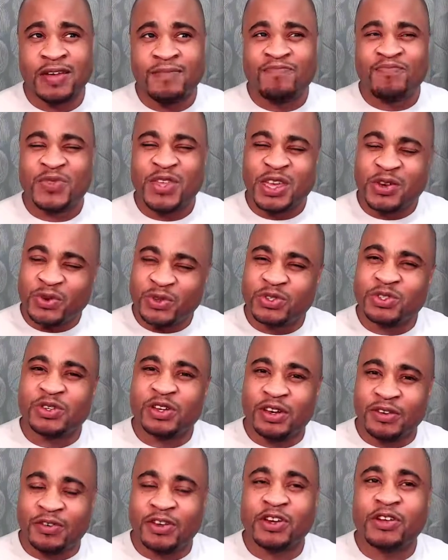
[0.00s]
It was a
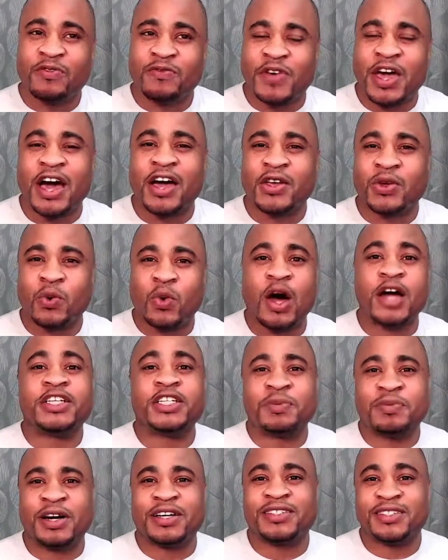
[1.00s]
good value watching
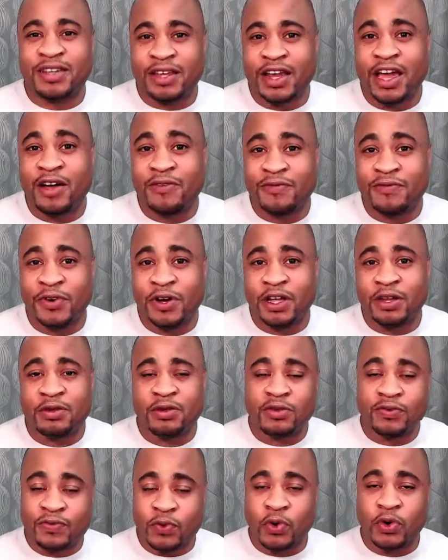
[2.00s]
my son have fun. The
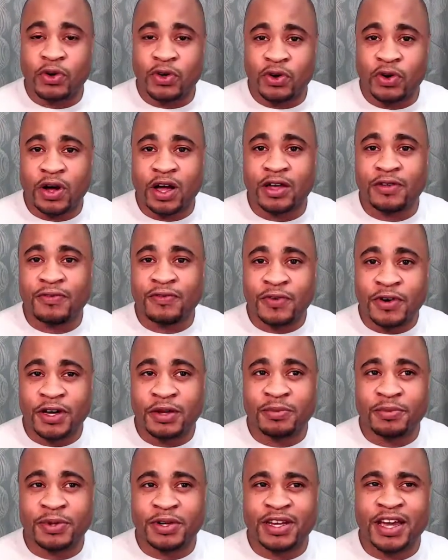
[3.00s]
4-year-old has fun,
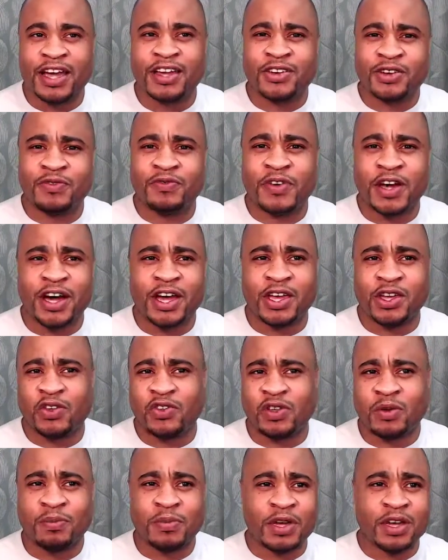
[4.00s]
but not good value is
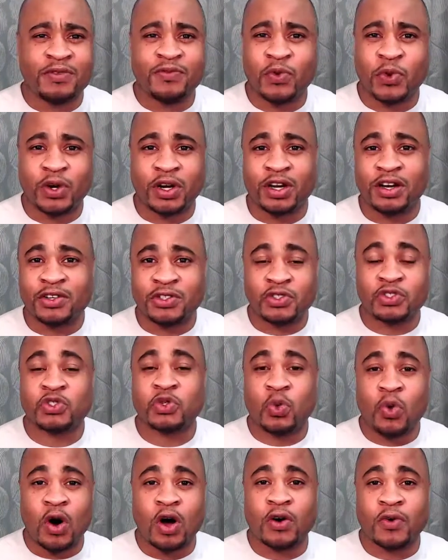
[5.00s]
I'm paying $40 just to
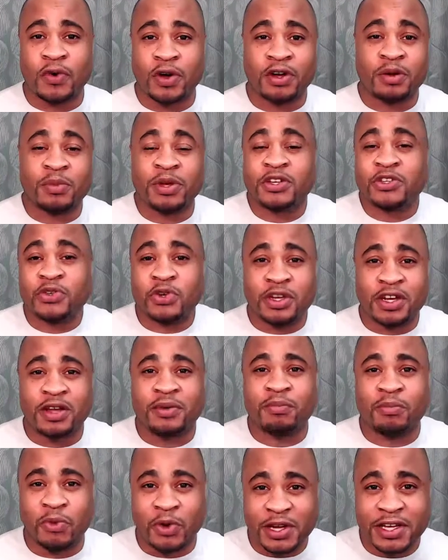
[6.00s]
walk around and make sure he doesn't
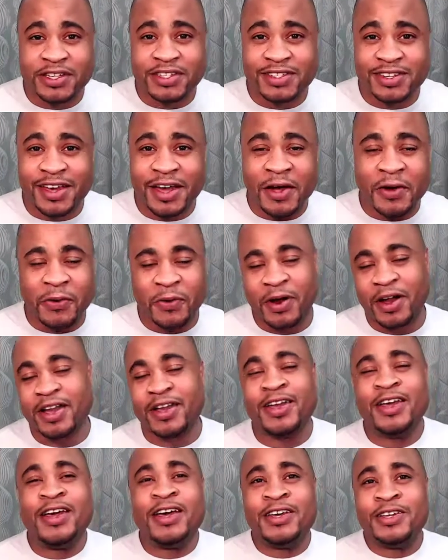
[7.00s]
break his neck, right?
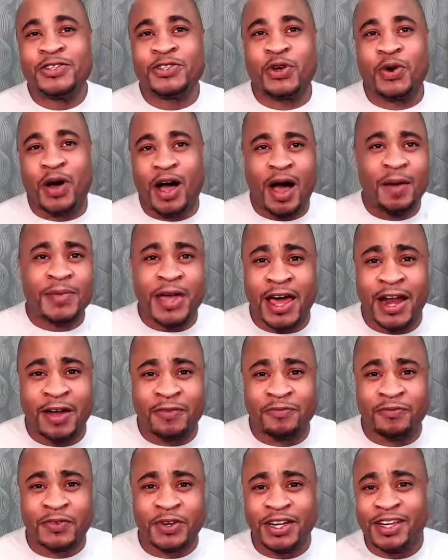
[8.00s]
So I'm not having
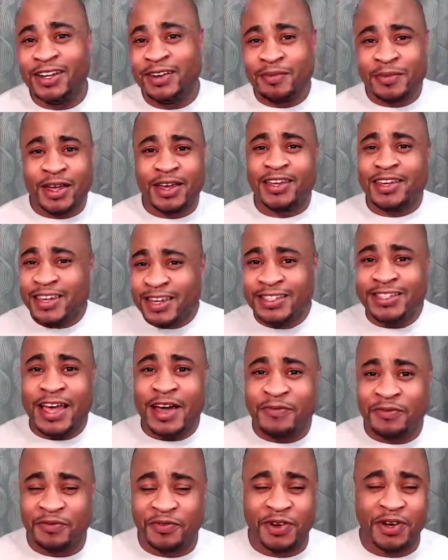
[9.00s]
fun. I'm like, he's
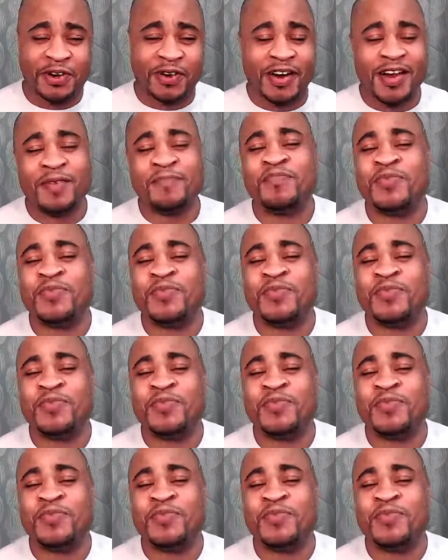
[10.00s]
having fun, right?